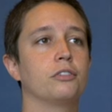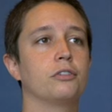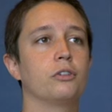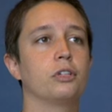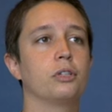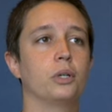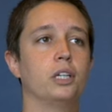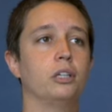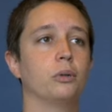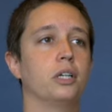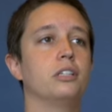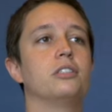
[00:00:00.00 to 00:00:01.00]
for
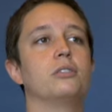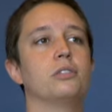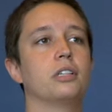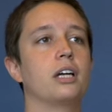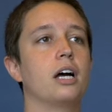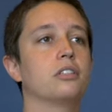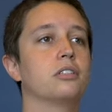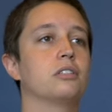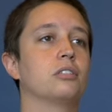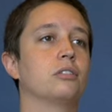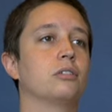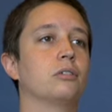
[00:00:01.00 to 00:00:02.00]
2020 student council,
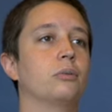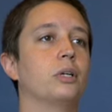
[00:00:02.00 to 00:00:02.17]
so